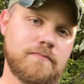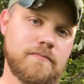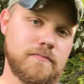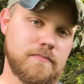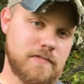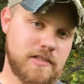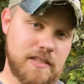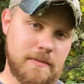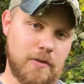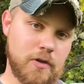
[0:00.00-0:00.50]

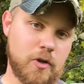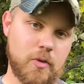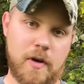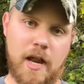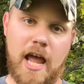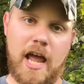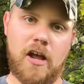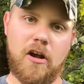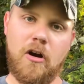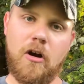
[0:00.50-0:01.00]
similar to
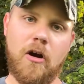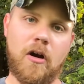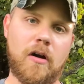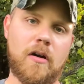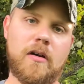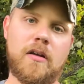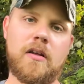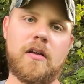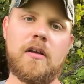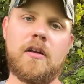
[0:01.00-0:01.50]
an AR,
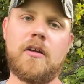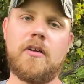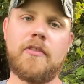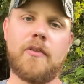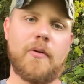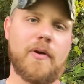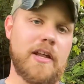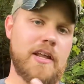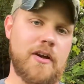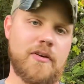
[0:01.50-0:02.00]
throw
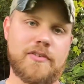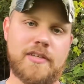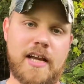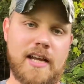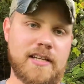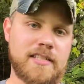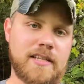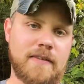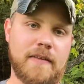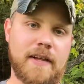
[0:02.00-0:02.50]
an EOTech,
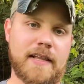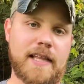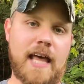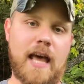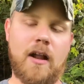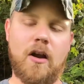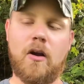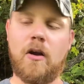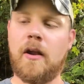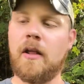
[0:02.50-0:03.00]
stuff like that
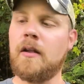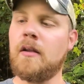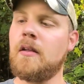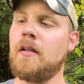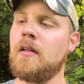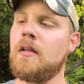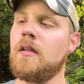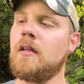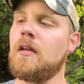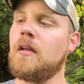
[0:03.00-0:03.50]
on it.
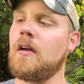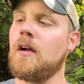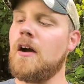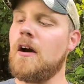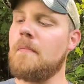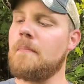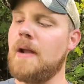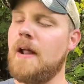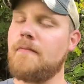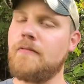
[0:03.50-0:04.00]

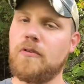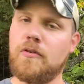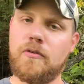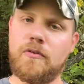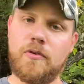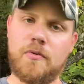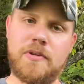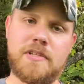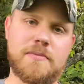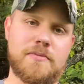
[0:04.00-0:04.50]
But after
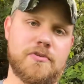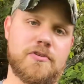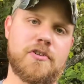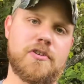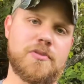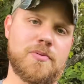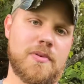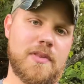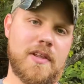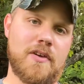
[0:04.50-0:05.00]
doing some
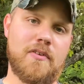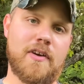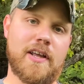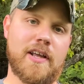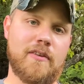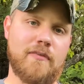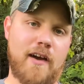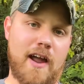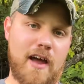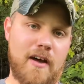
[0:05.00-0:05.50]
drills with it and running it
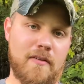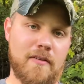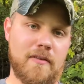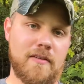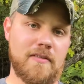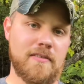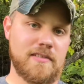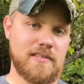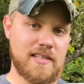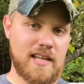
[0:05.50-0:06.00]
around,
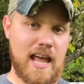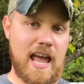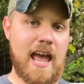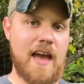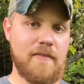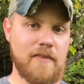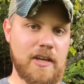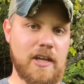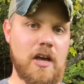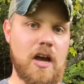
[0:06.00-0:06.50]
it's a
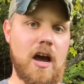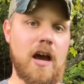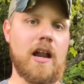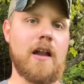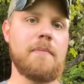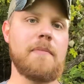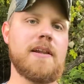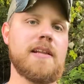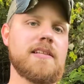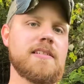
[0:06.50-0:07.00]
heavy gun. I
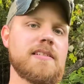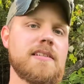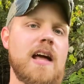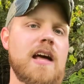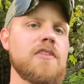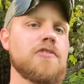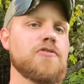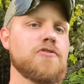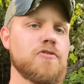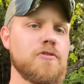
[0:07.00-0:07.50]
mean, it's
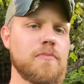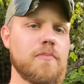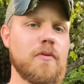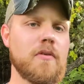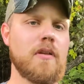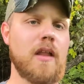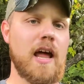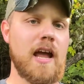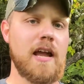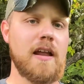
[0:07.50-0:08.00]
not super
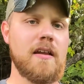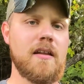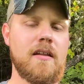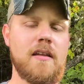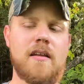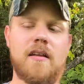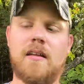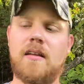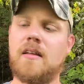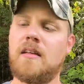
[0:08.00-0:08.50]
light
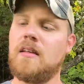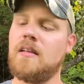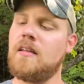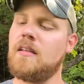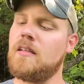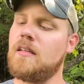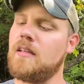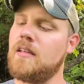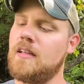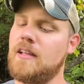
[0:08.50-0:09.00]

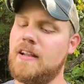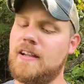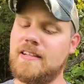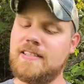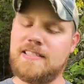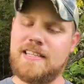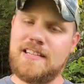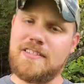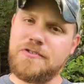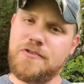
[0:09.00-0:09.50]
and it's
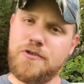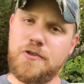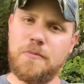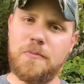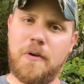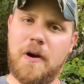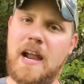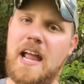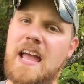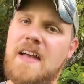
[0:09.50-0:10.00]
not
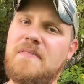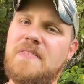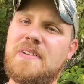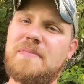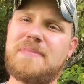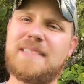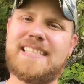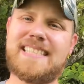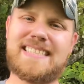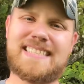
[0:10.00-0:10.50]
super heavy,
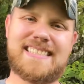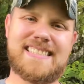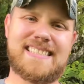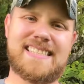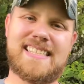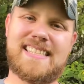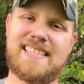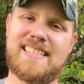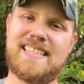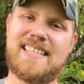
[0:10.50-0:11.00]
but it's
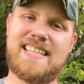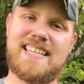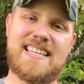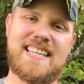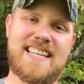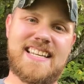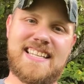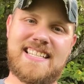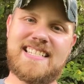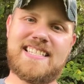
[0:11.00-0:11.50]

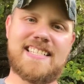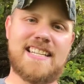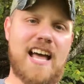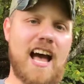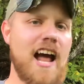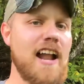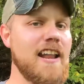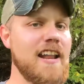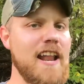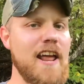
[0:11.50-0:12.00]

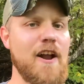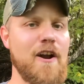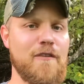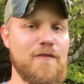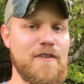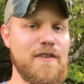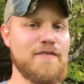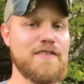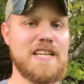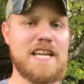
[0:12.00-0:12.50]
not an
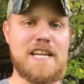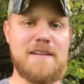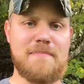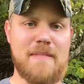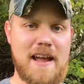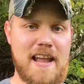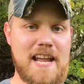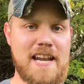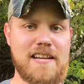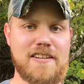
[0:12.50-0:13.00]
AR-15
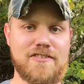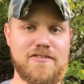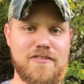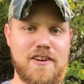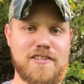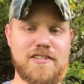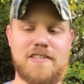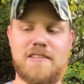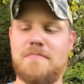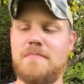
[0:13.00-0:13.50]
by any
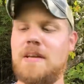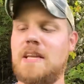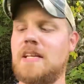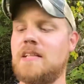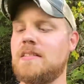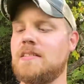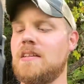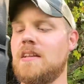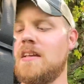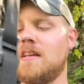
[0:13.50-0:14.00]
stretch of the means.